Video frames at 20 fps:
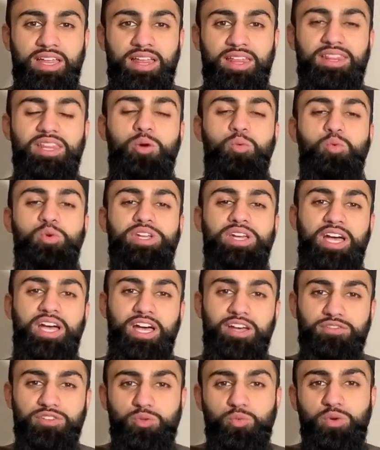that we
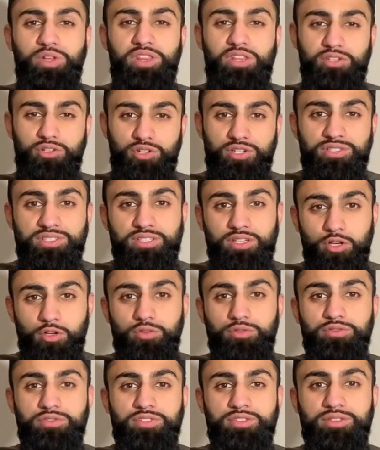have it within
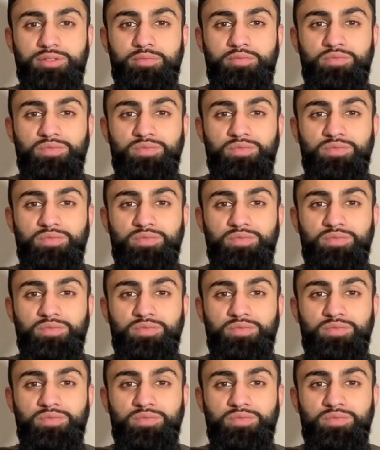ourselves